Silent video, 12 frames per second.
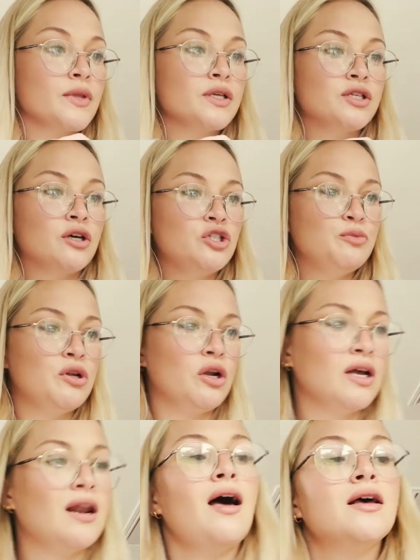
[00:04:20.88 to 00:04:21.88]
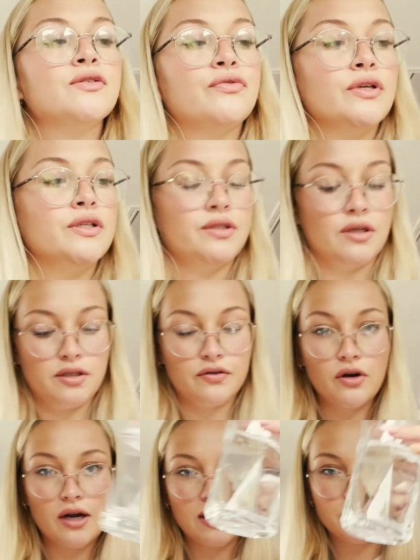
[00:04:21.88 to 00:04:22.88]
So could you put it on a glass, for instance? I've
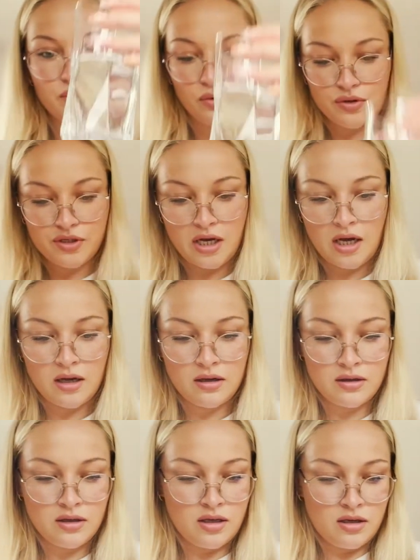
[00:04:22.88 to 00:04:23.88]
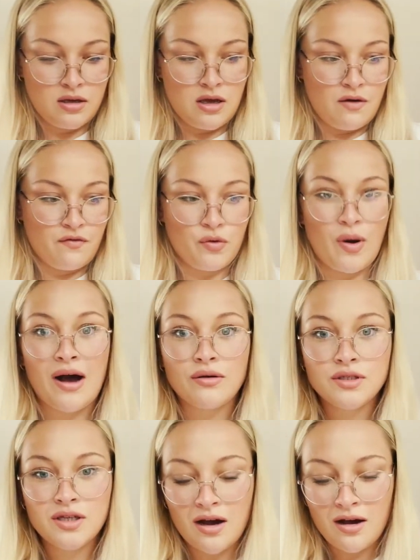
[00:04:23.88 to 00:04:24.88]
got a glass of water. If you were
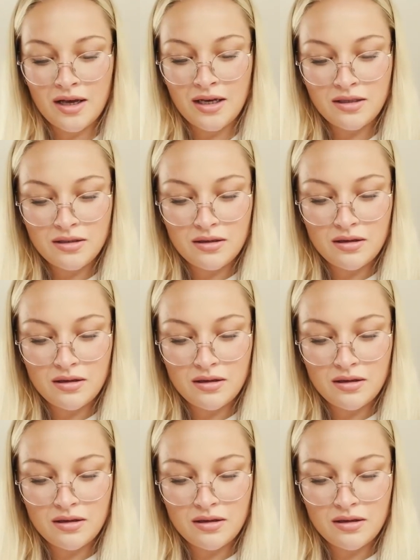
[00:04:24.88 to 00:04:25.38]
outside.